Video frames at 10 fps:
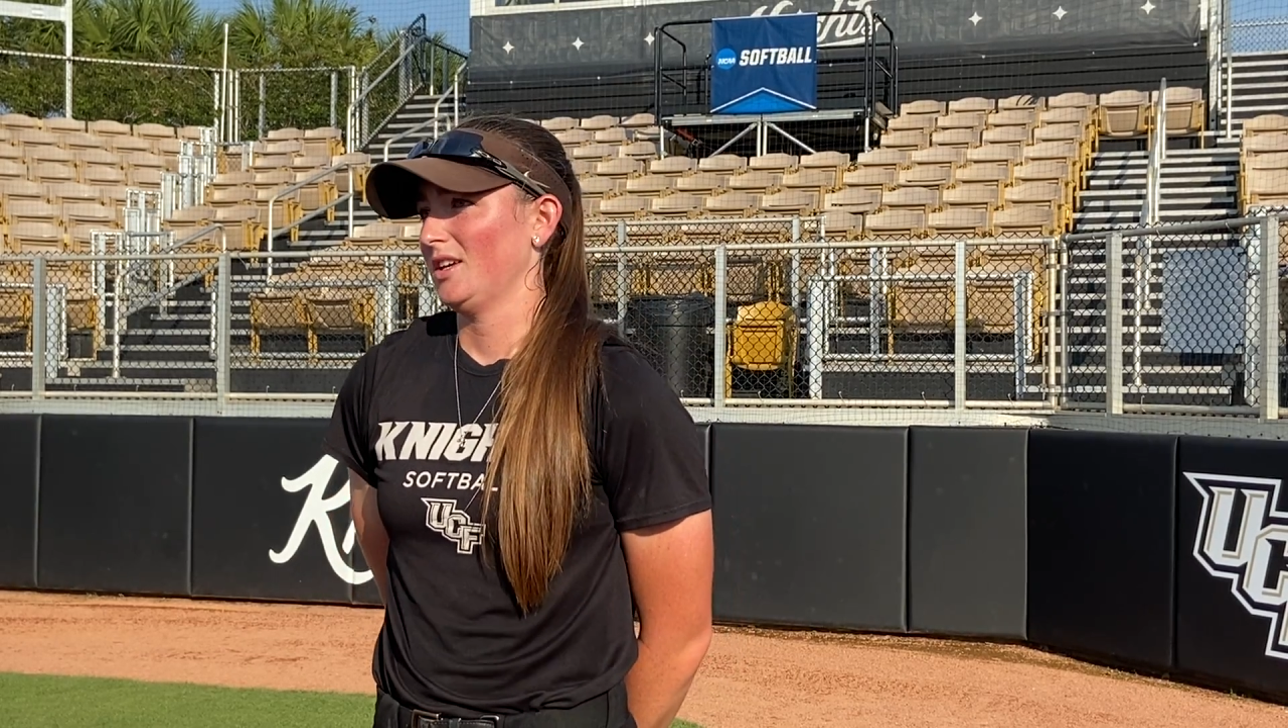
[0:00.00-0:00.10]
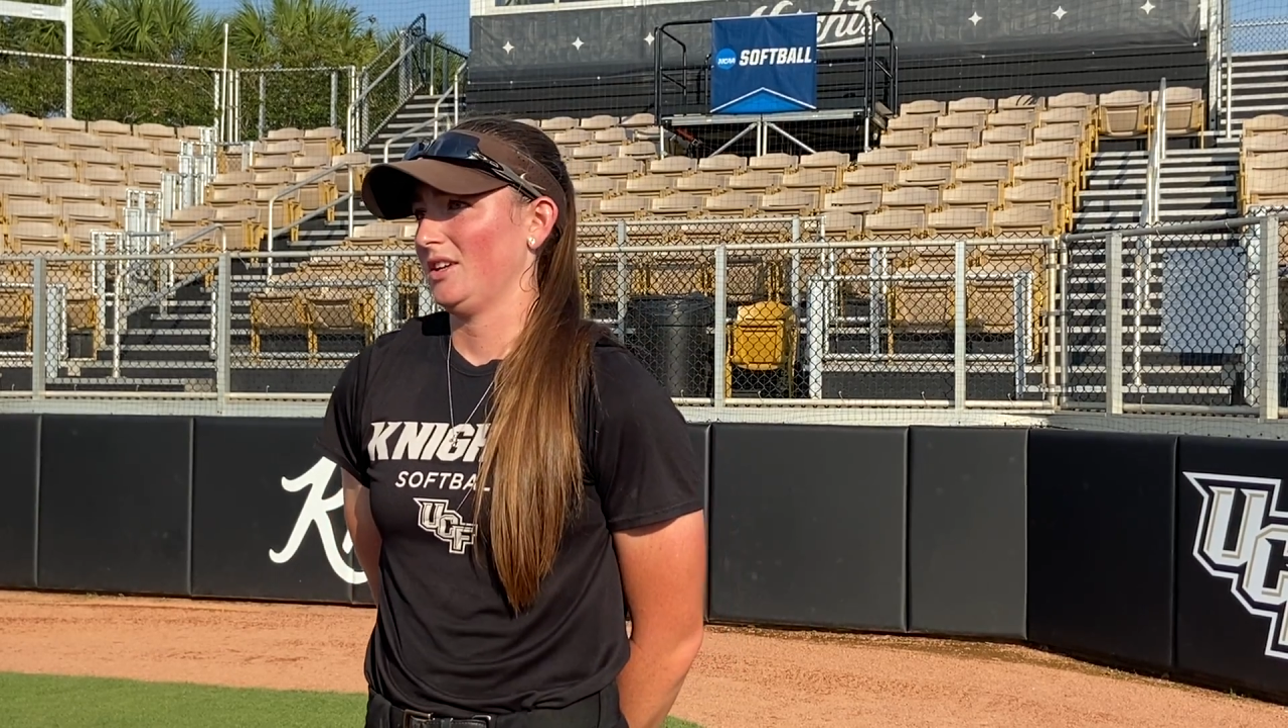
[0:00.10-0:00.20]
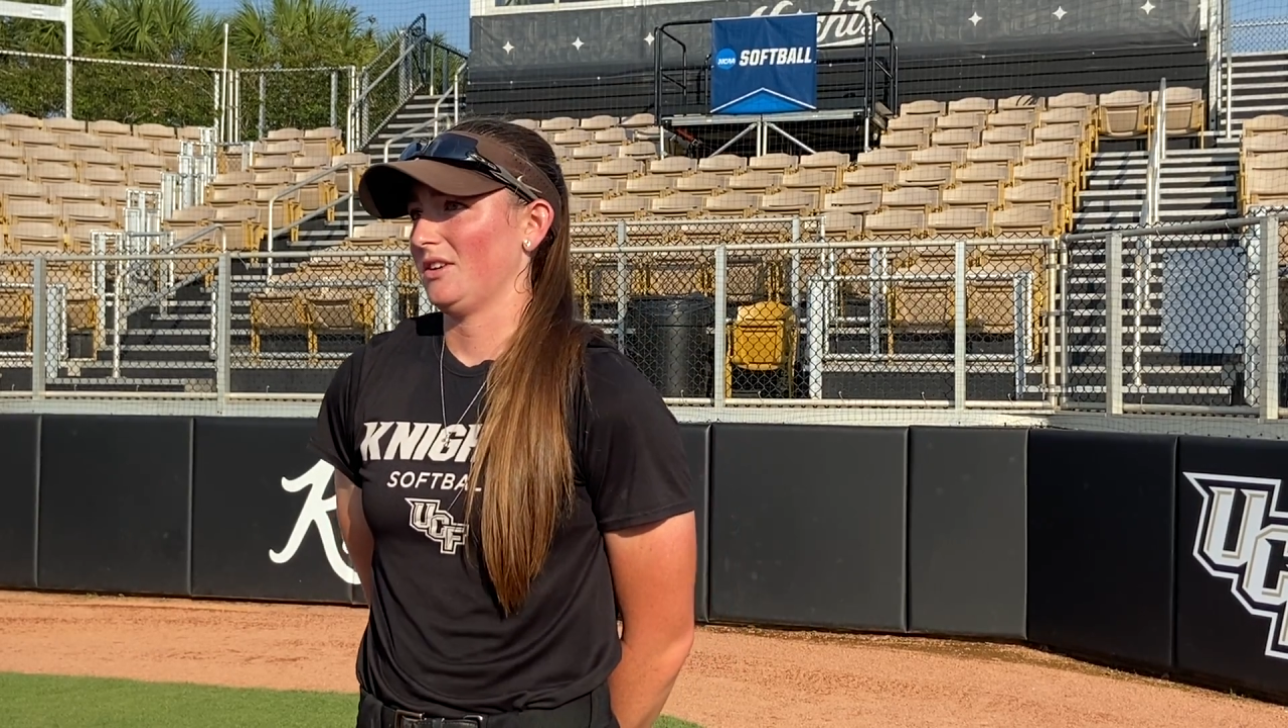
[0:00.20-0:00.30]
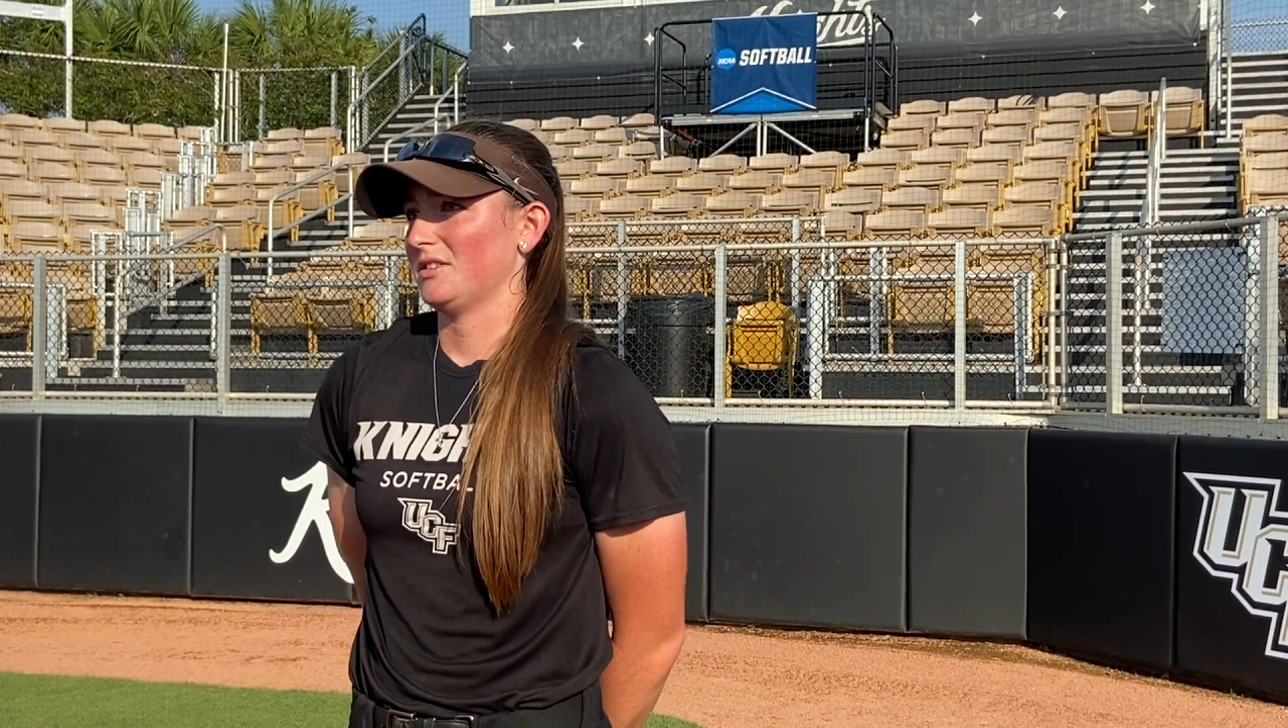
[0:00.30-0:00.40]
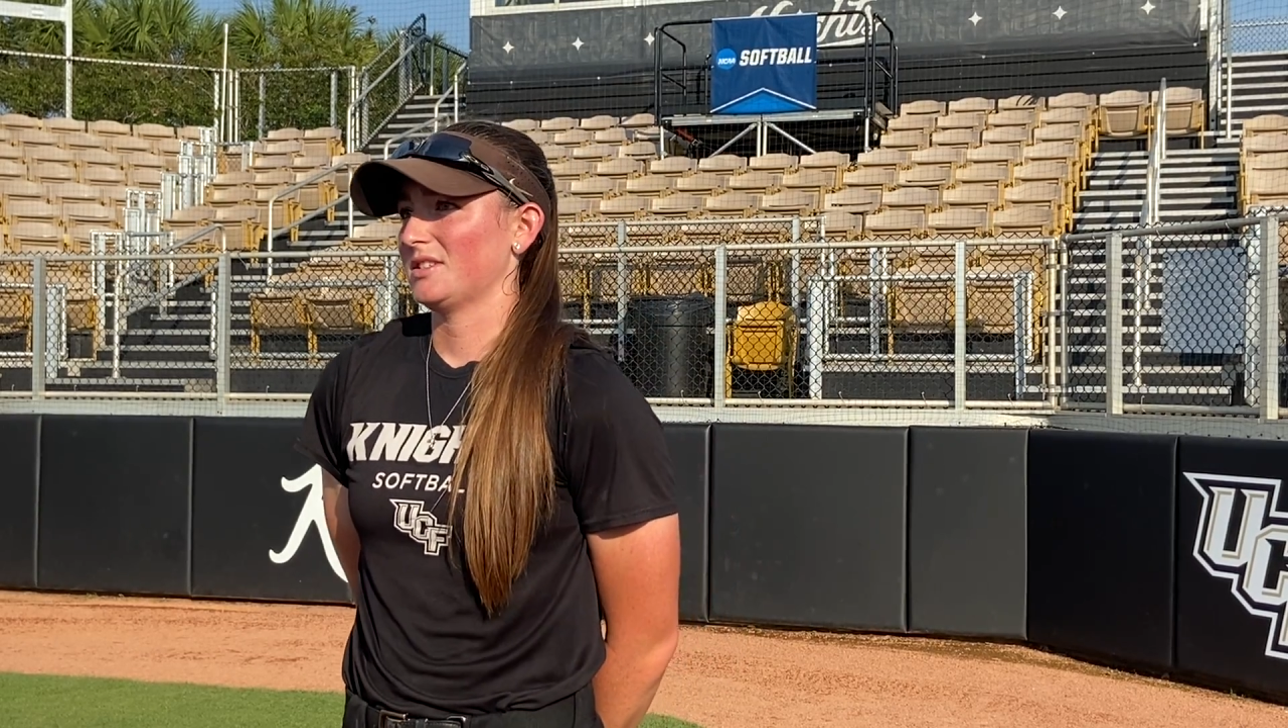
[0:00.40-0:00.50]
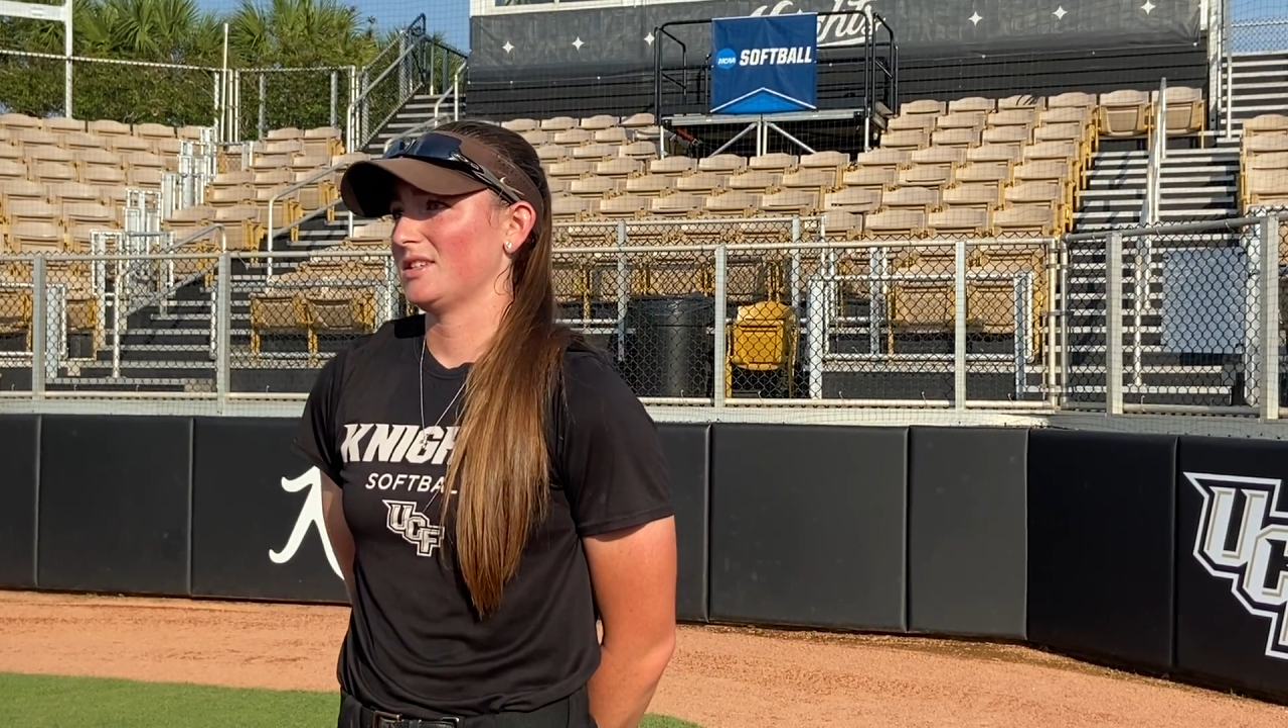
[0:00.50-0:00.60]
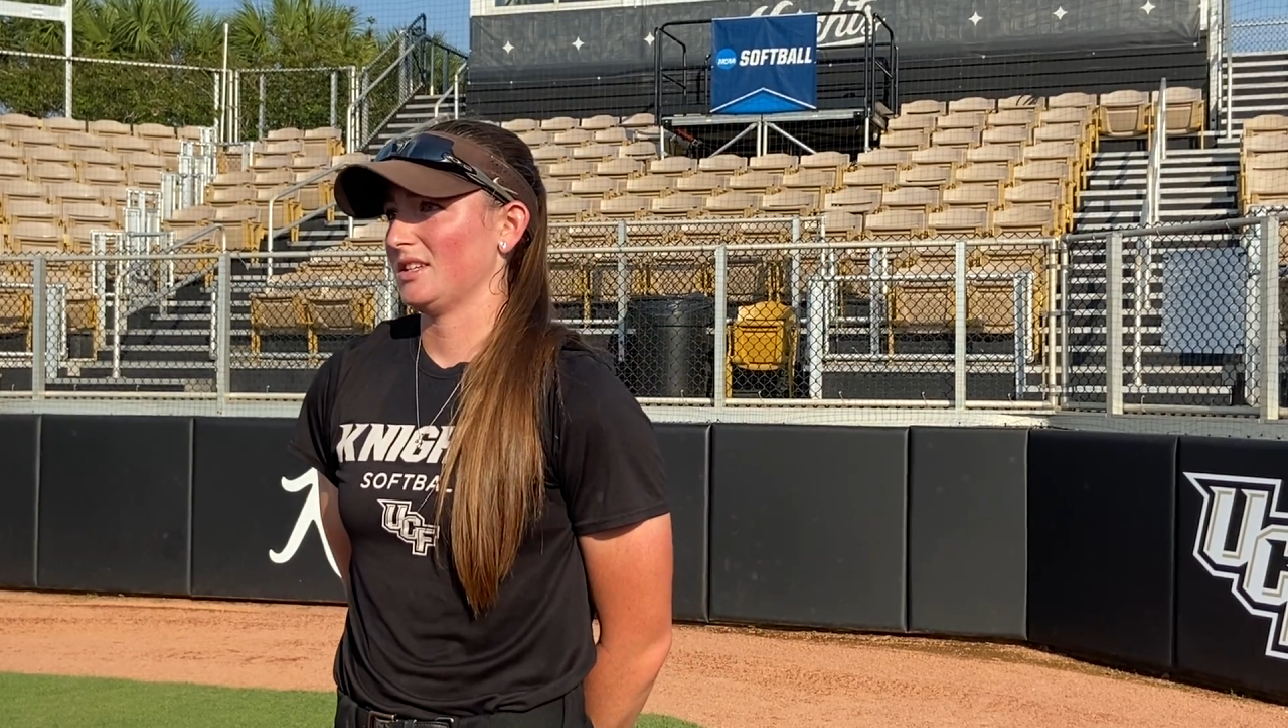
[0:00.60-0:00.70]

you know it's